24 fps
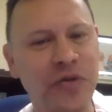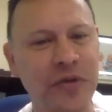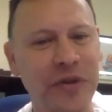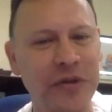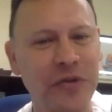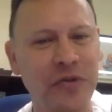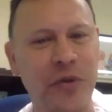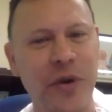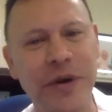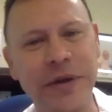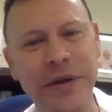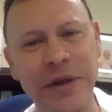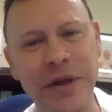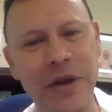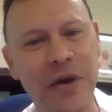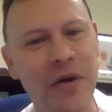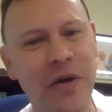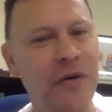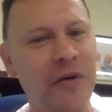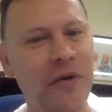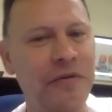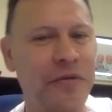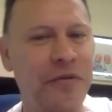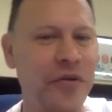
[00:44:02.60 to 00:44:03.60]
to the trachea
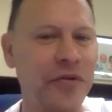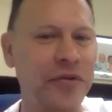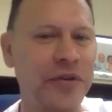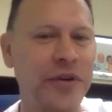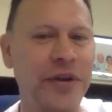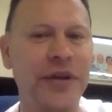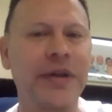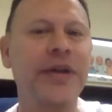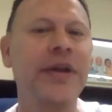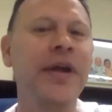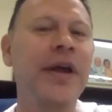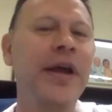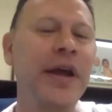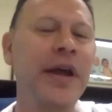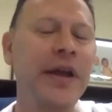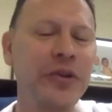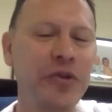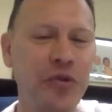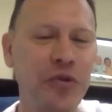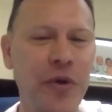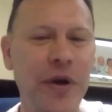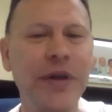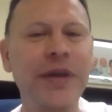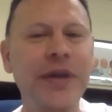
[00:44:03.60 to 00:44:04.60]
or from the
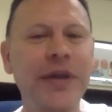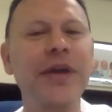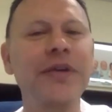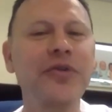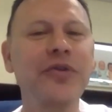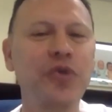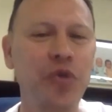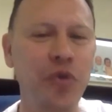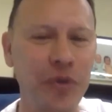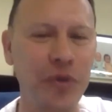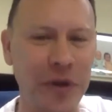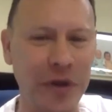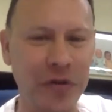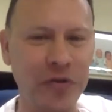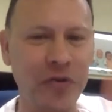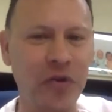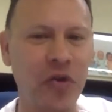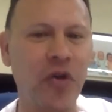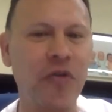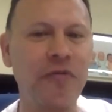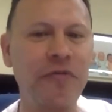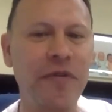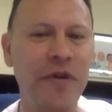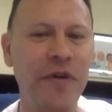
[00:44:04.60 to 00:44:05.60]
trachea to the
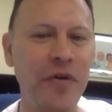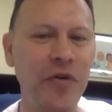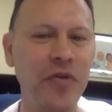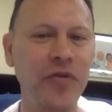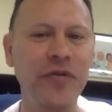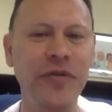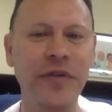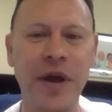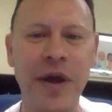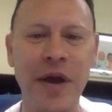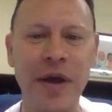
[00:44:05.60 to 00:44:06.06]
esophagus.